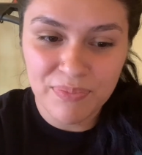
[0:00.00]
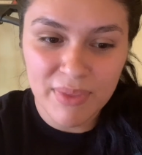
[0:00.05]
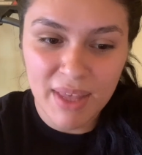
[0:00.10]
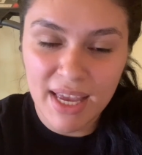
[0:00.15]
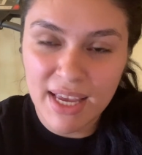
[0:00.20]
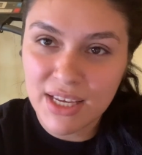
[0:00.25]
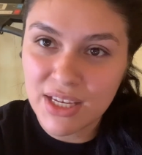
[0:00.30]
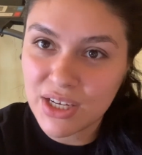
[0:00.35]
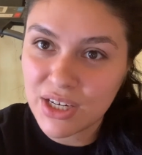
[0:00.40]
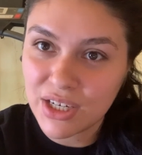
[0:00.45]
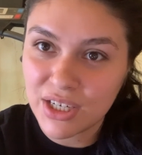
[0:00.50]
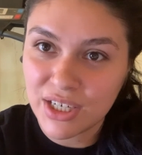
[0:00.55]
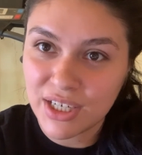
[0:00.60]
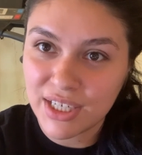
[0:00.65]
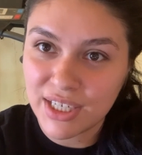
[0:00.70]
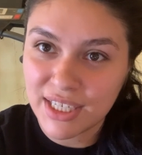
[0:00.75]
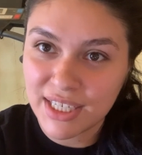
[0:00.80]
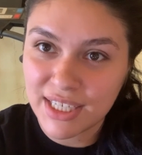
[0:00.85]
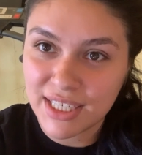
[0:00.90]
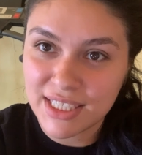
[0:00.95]
in
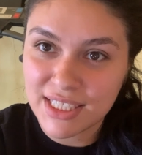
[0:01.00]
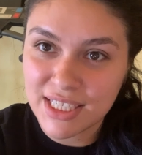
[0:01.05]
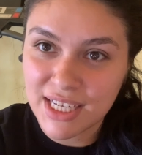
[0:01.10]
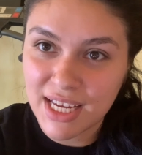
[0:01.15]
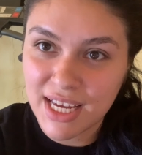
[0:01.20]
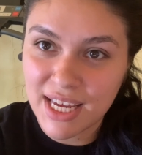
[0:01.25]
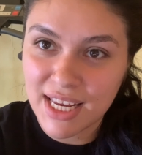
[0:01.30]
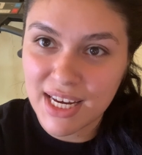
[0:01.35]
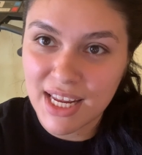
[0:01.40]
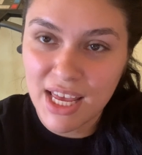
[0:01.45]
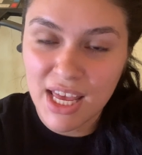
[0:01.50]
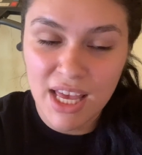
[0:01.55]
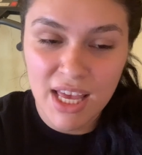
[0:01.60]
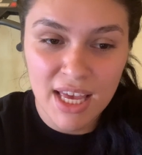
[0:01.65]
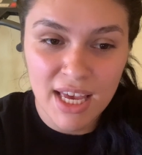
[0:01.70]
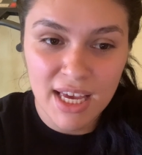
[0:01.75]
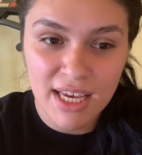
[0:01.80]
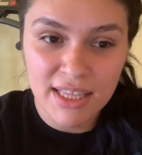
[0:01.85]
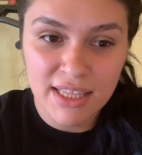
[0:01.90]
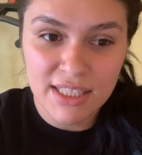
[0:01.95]
your kitchen
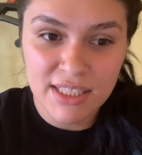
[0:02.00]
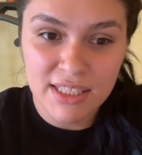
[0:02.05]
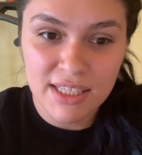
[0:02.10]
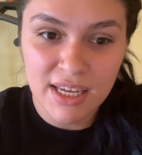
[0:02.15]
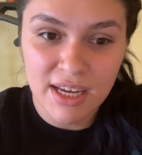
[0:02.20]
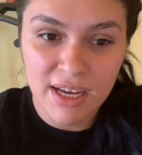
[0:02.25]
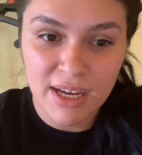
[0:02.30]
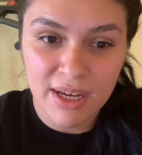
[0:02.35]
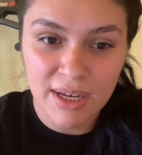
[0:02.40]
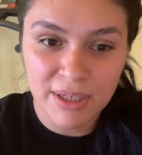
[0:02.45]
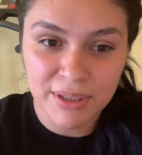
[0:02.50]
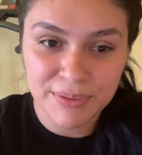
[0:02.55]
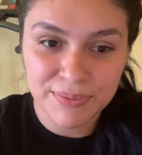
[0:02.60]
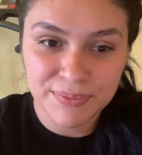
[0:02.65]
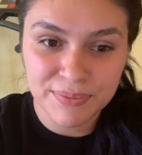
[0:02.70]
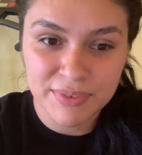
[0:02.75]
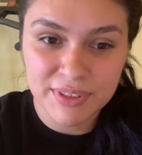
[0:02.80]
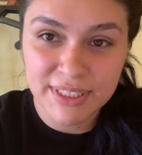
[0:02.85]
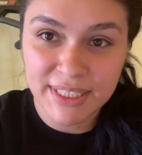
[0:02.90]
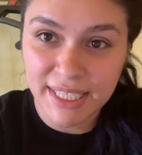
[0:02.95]
and the
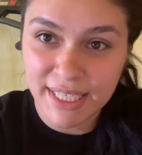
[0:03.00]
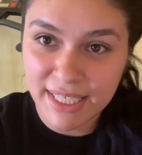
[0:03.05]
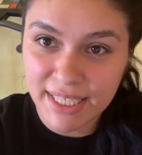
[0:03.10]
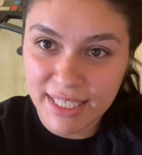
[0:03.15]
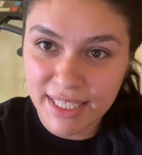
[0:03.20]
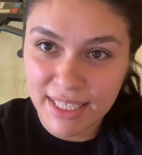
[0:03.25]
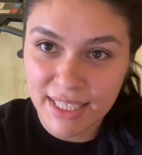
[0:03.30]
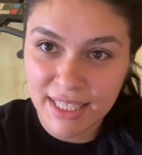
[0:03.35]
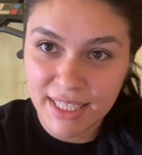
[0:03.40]
sink.